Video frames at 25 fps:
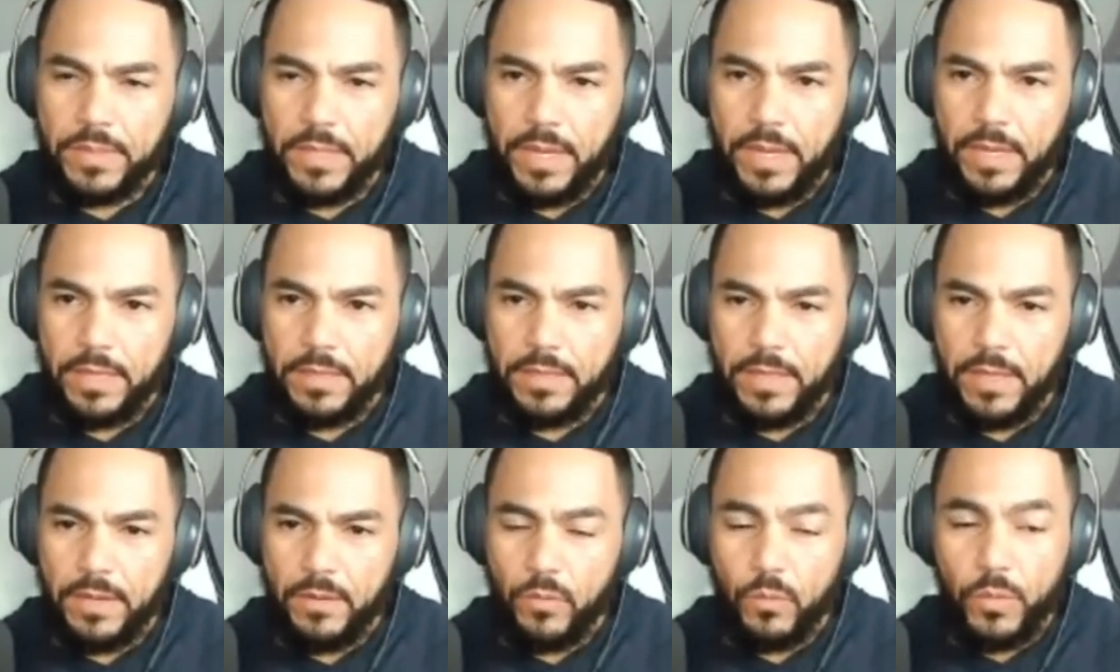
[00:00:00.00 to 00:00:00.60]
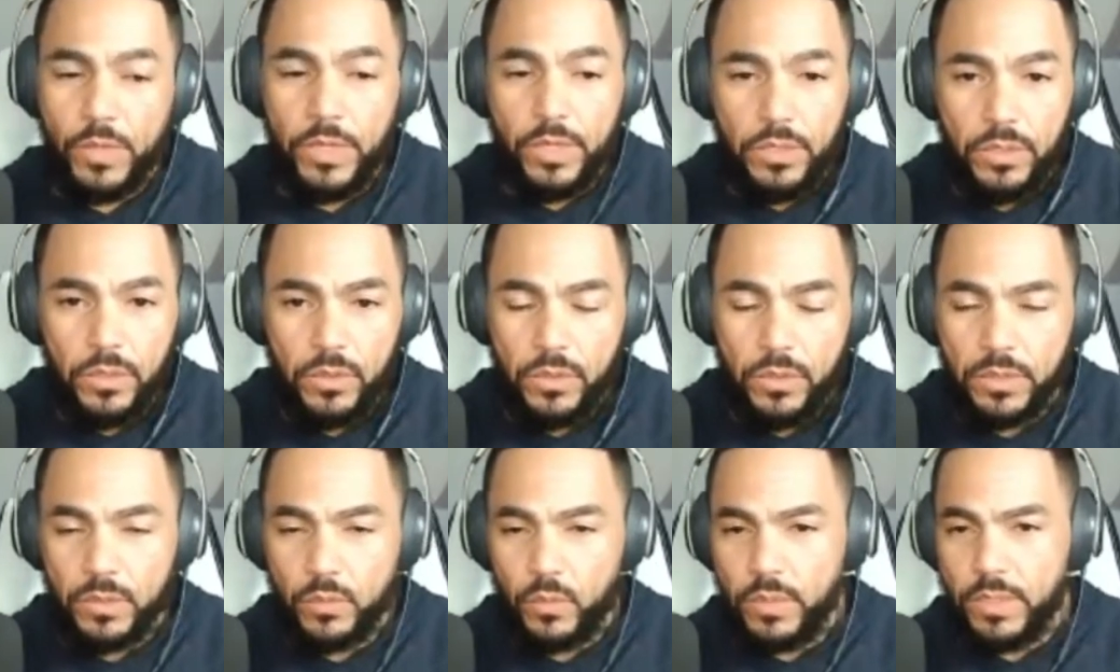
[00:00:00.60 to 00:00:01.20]
that we
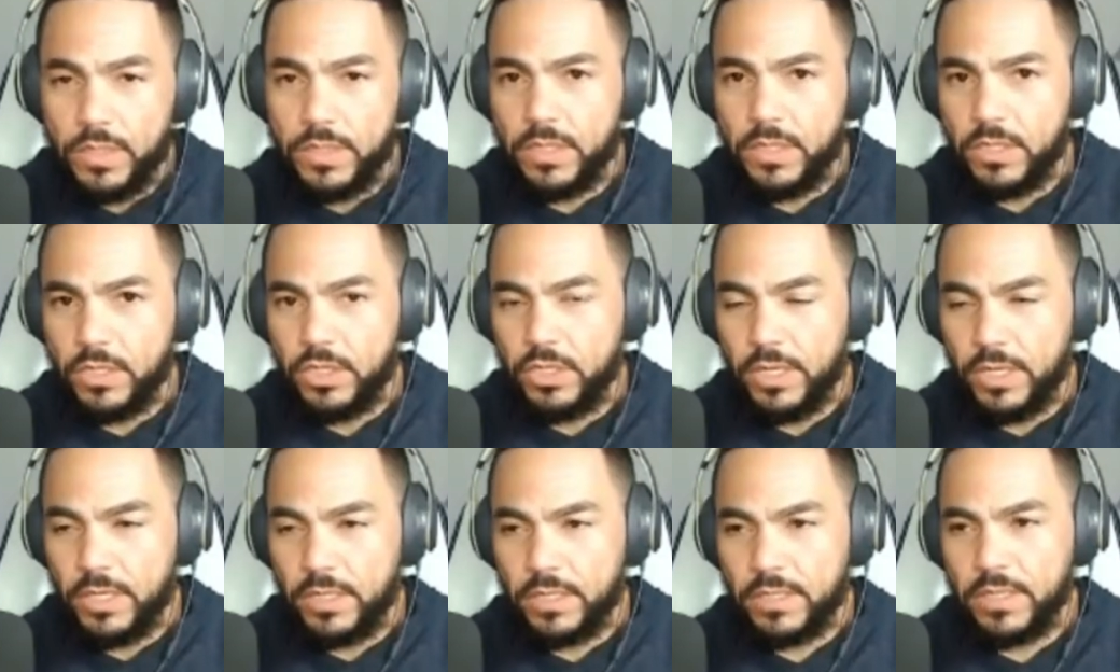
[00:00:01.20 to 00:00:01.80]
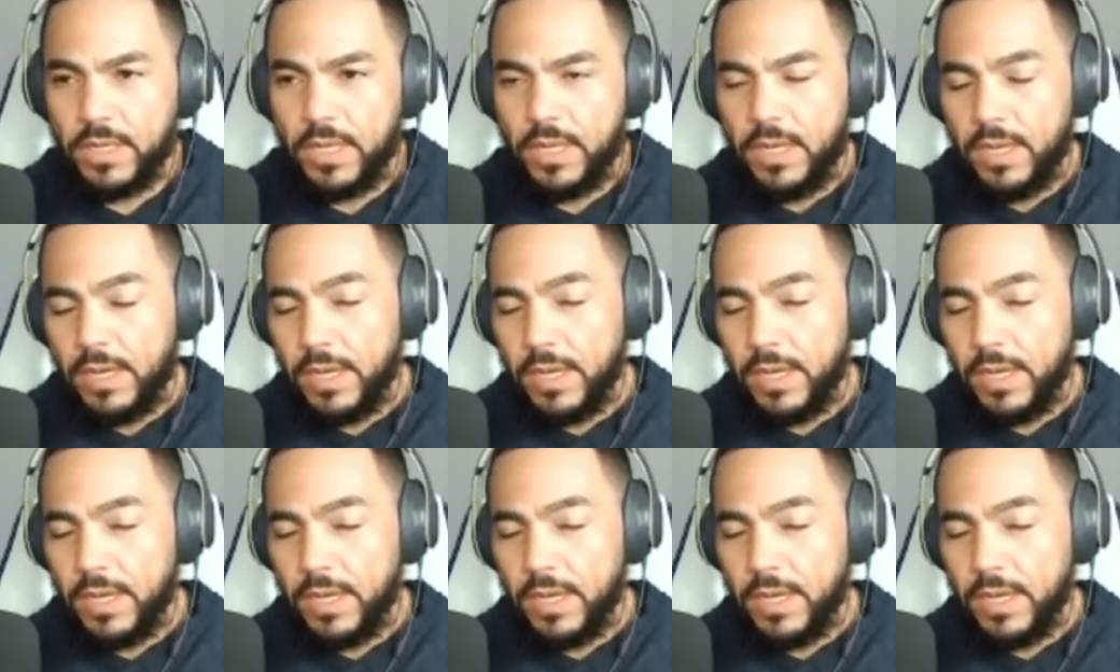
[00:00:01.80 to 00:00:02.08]
use and we suggest,